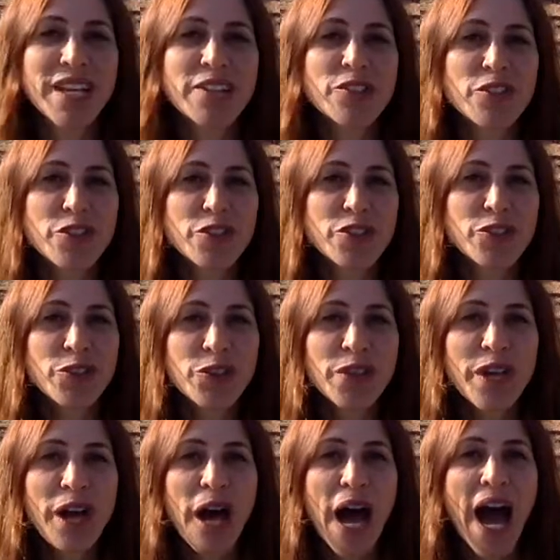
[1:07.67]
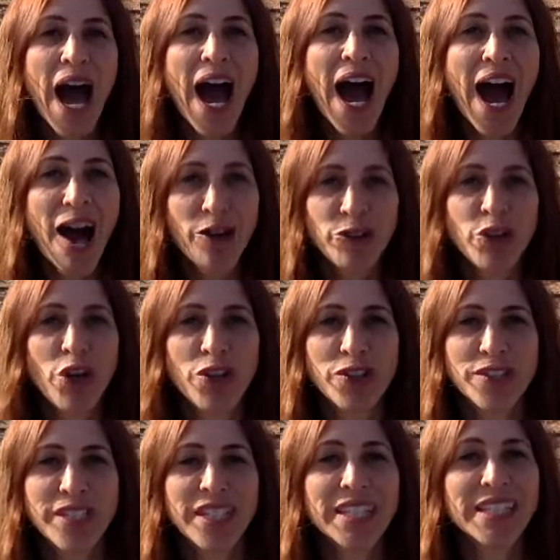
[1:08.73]
understood how
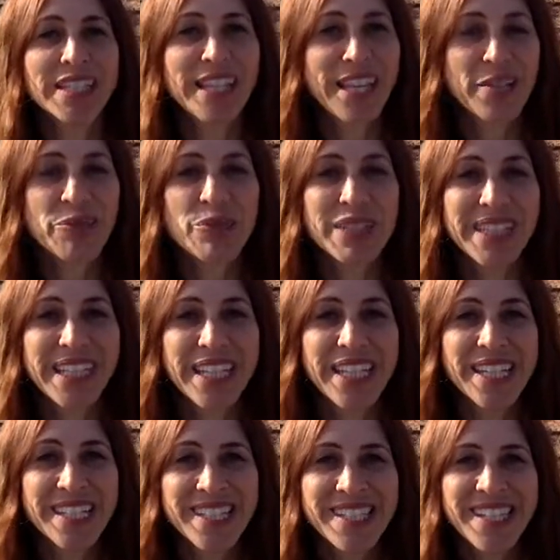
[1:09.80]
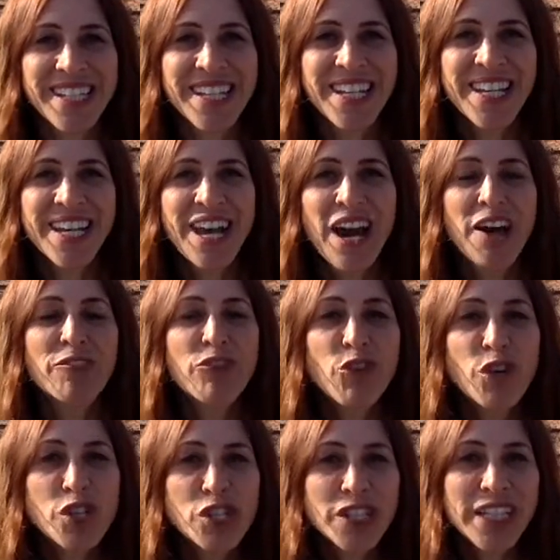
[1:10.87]
toxic lead really is.
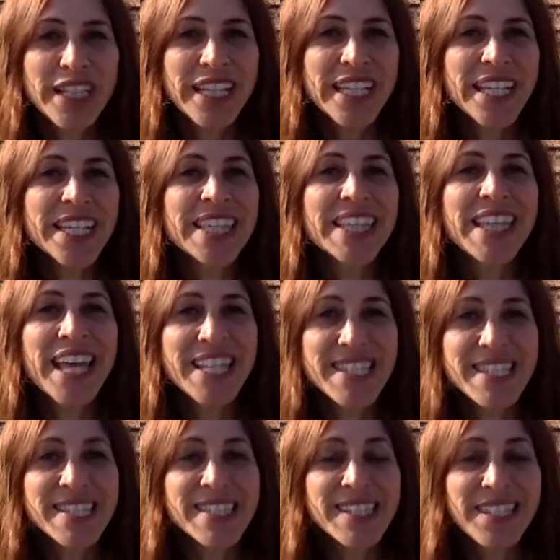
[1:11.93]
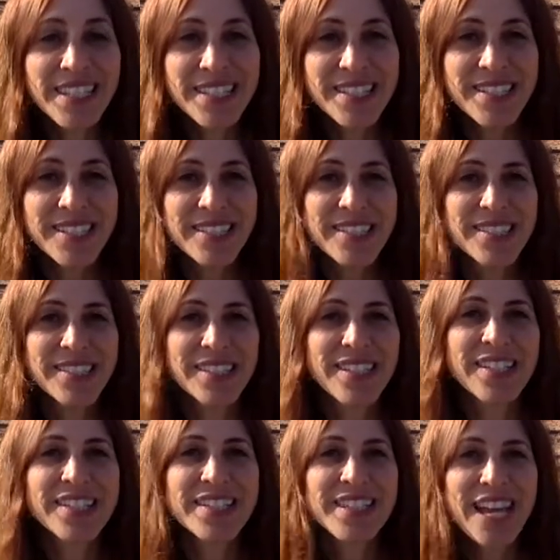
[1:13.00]
Unfortunately, lead still exists
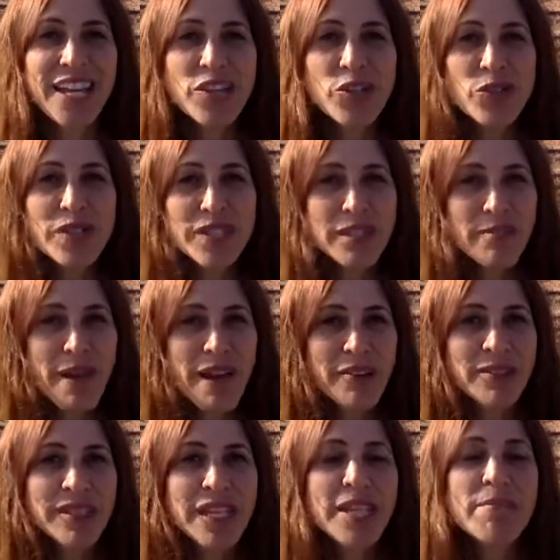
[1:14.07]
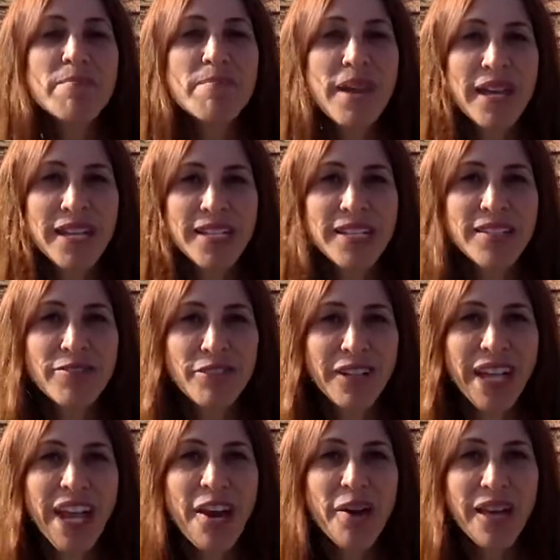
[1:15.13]
in dangerous amounts in many
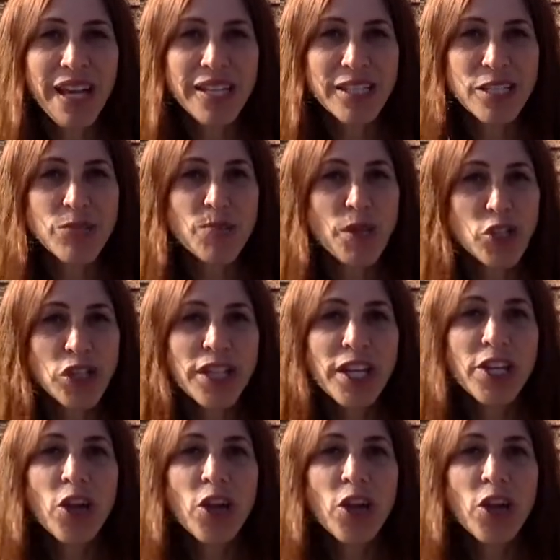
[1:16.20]
different areas, especially